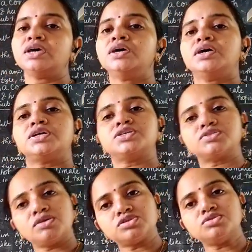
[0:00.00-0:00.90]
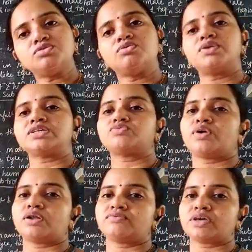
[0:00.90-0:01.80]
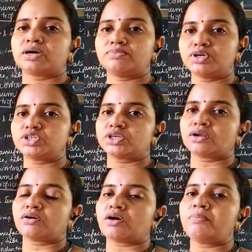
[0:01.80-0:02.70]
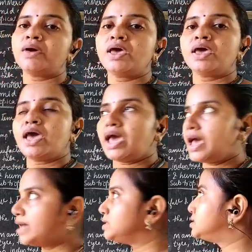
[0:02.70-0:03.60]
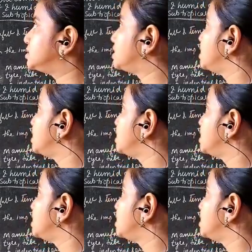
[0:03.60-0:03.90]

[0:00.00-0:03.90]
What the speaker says: It is also known as one of the commercial crop, and